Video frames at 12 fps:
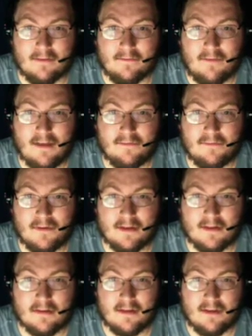Facebook
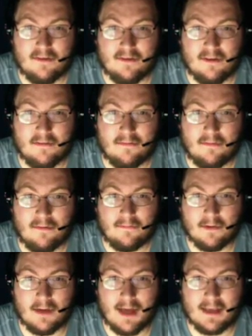and such, will
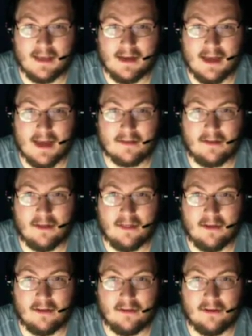not connect, although
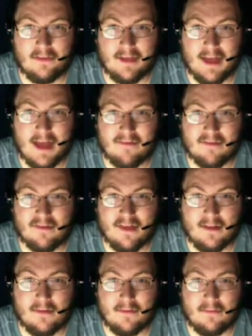I clearly have a
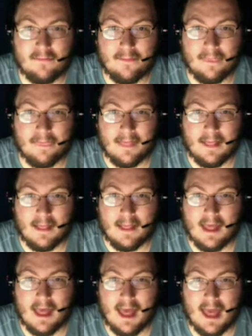signal
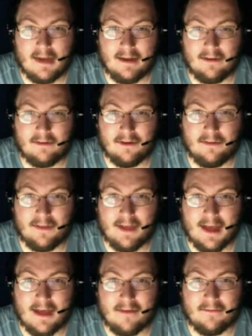and I clearly
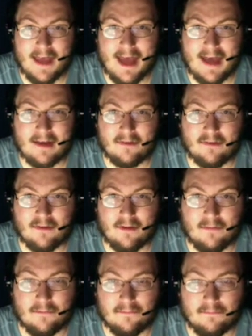have data,
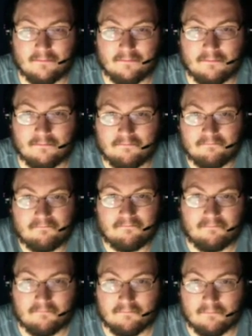so
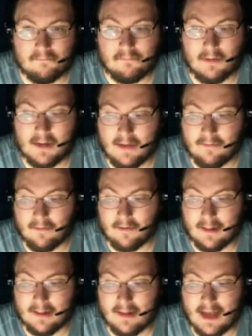whatever.
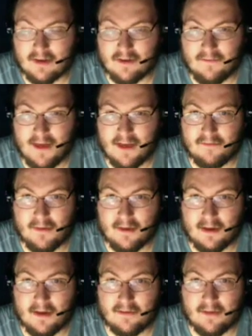And it's not just
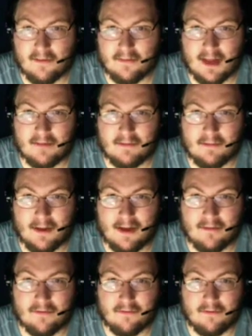Facebook, sometimes my
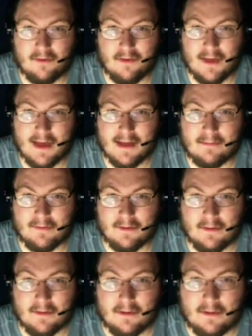browsers will do that.
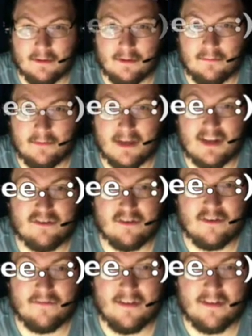Not
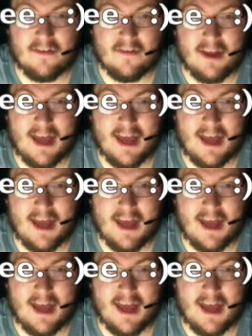sure if this is